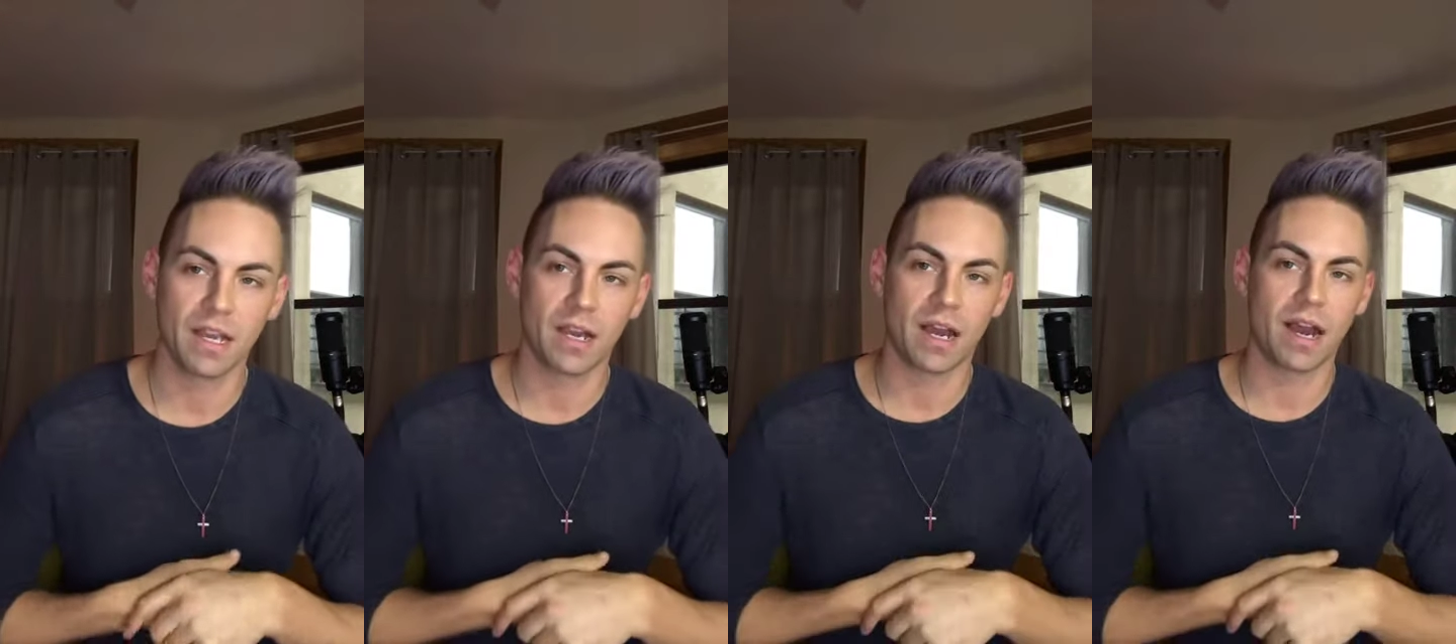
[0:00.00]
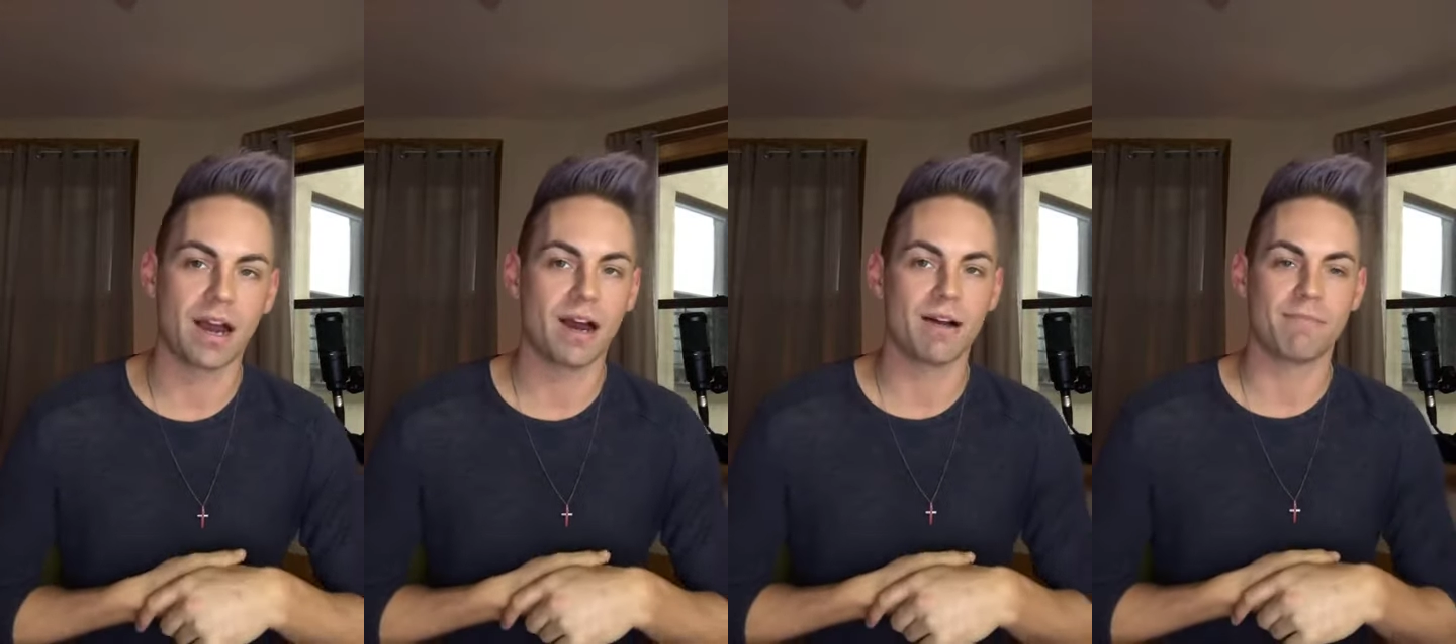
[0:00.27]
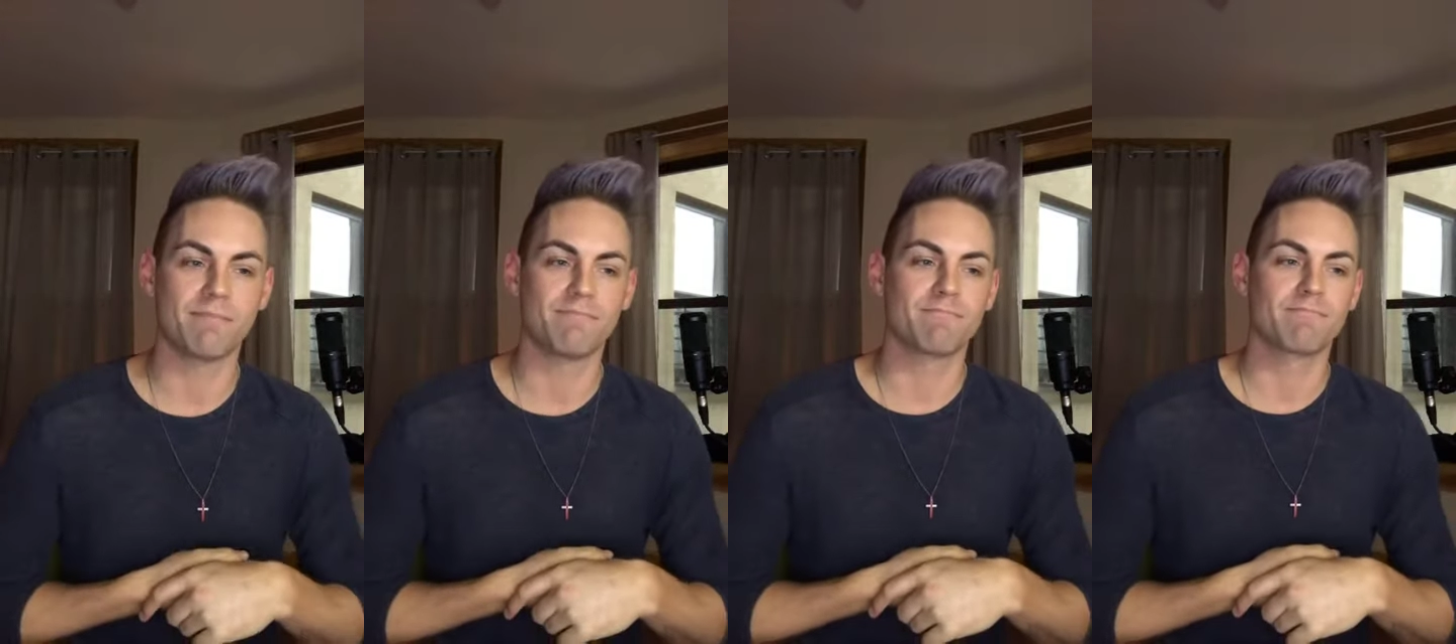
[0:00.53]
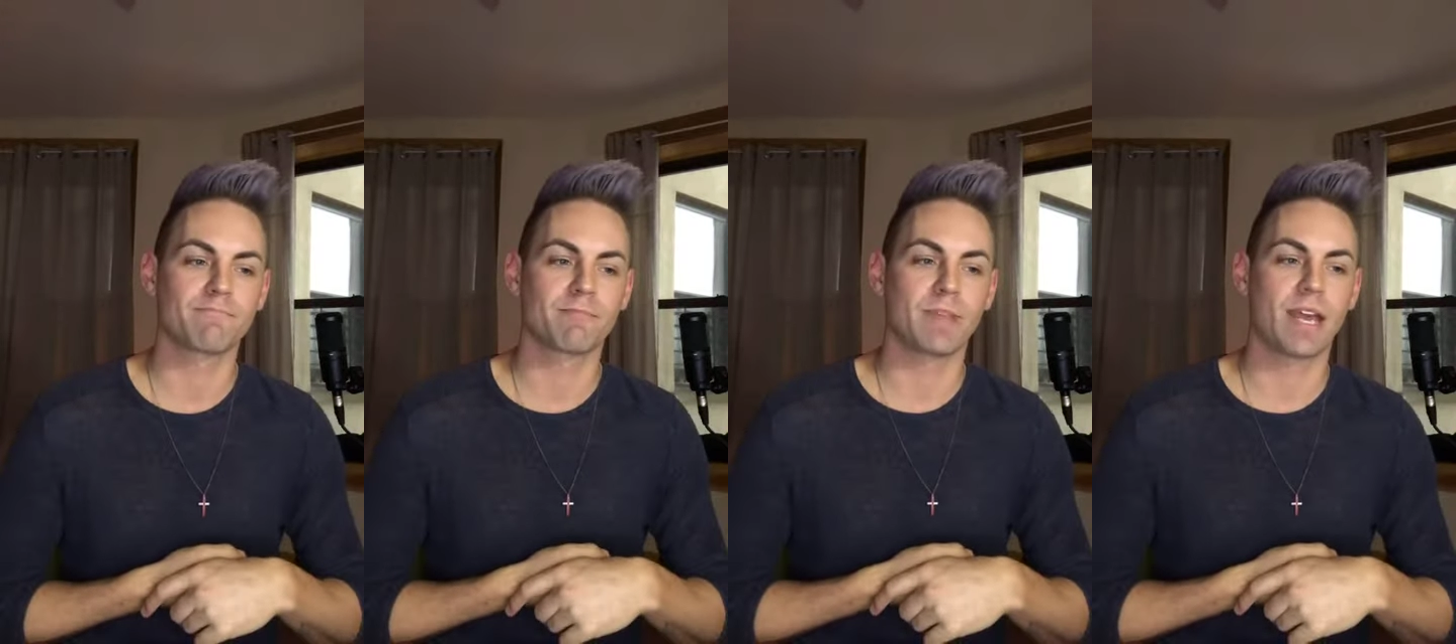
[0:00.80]
And
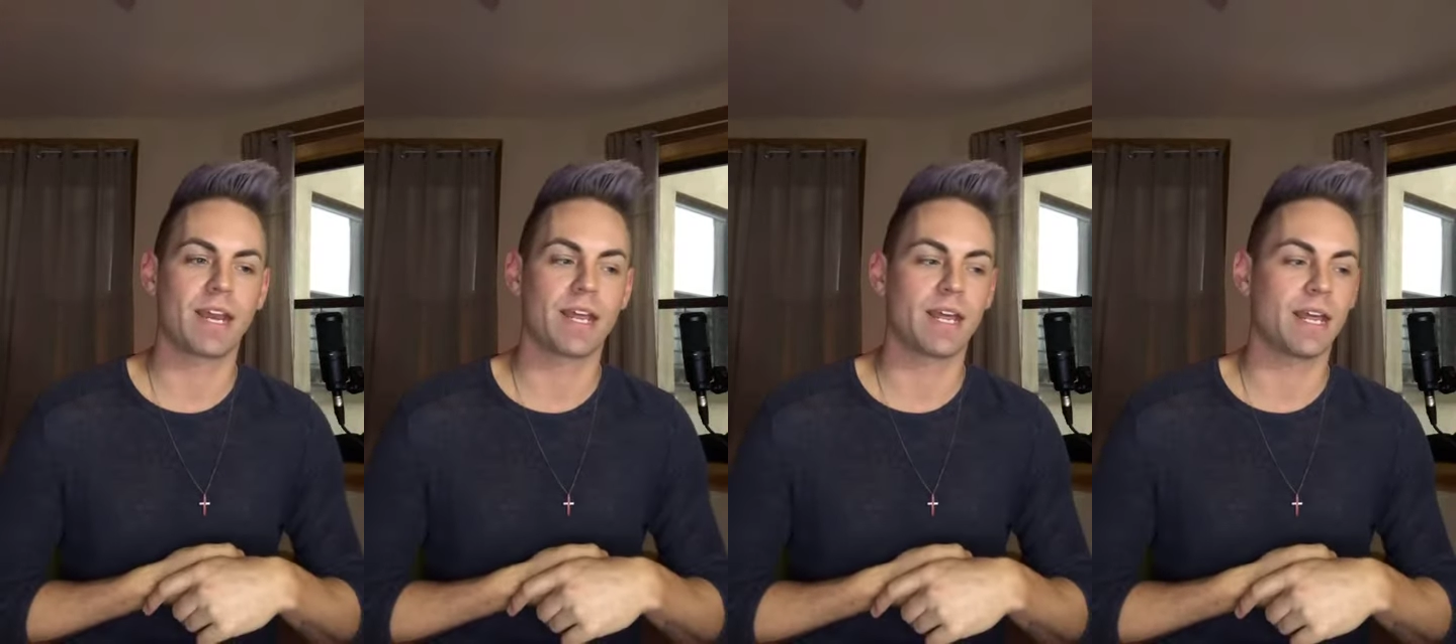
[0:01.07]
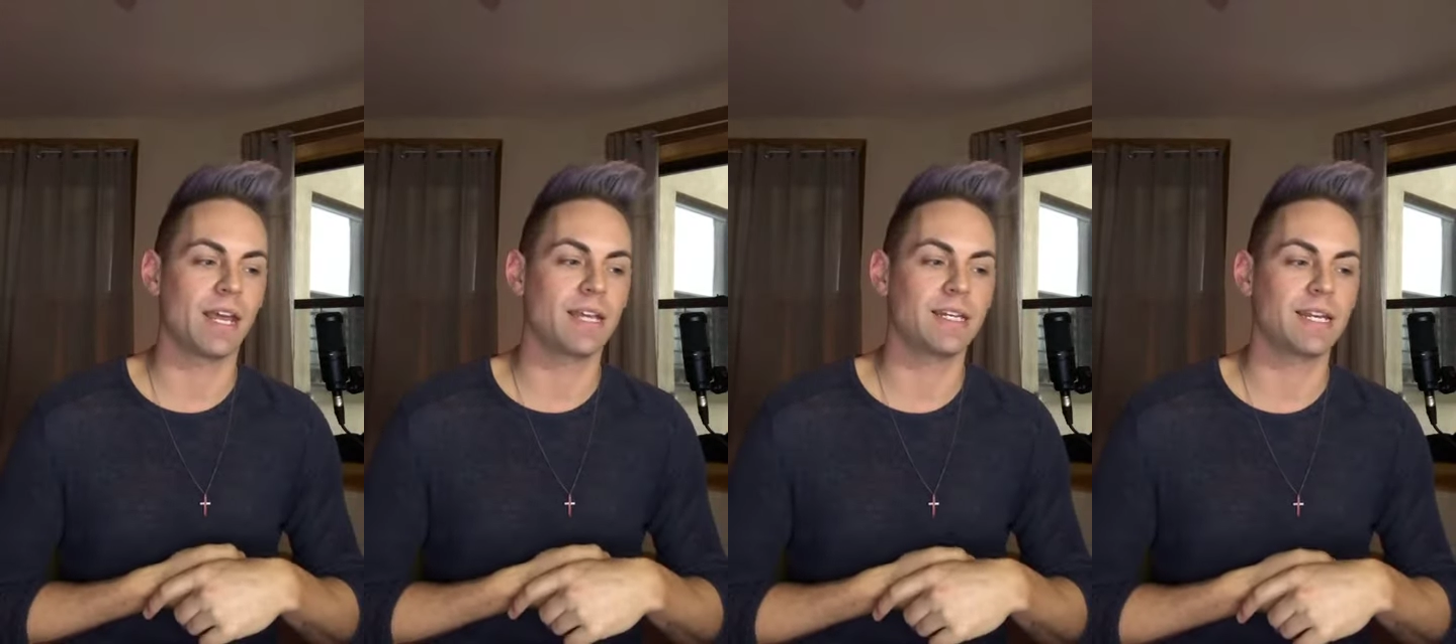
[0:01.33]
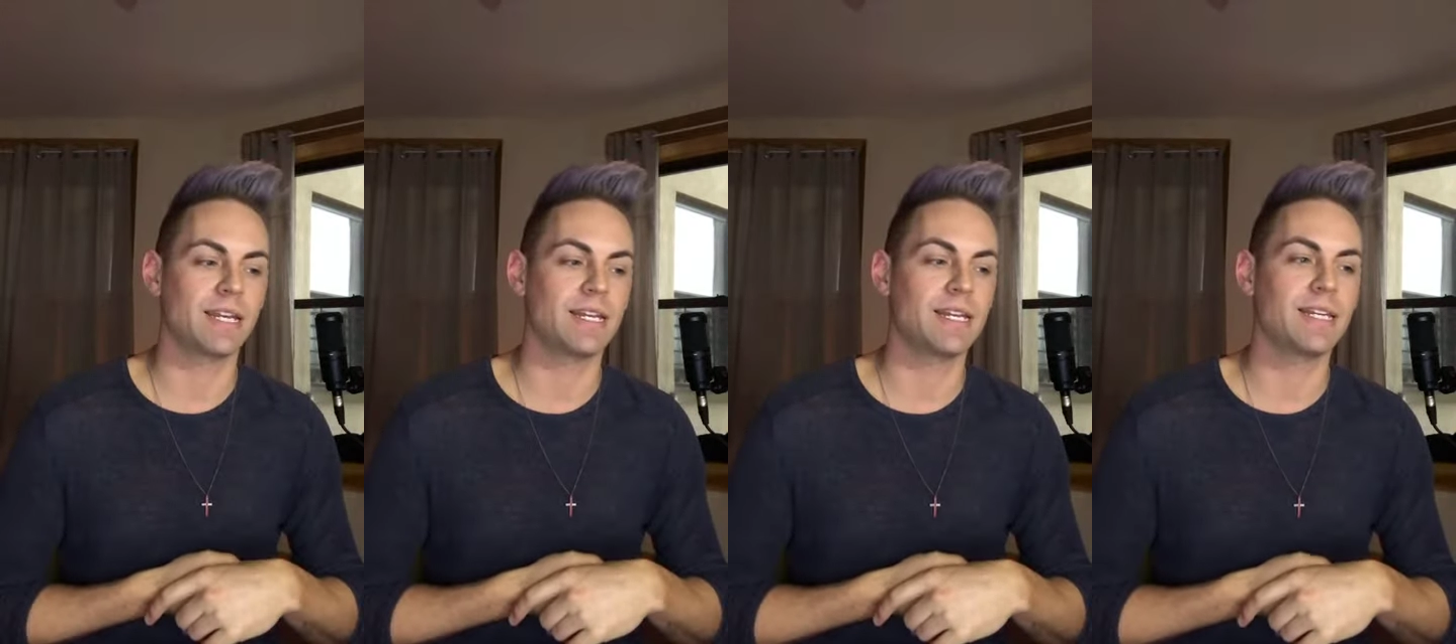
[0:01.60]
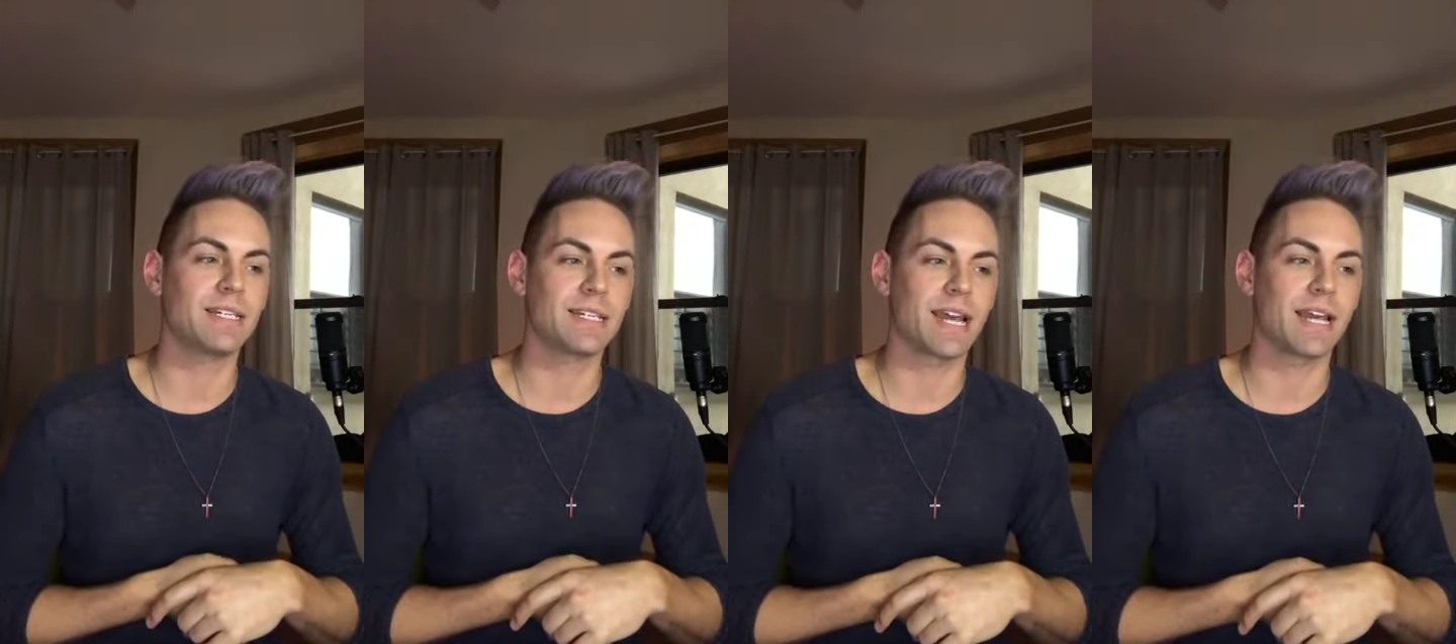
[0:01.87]
it
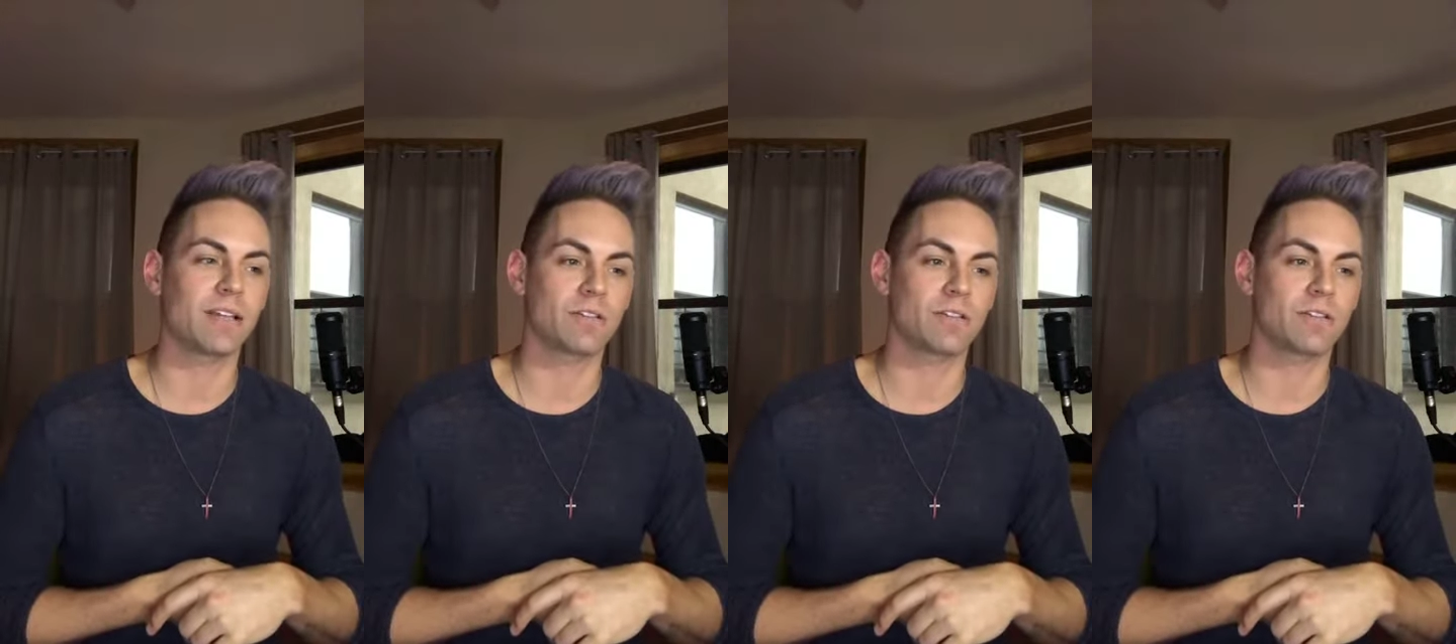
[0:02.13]
didn't take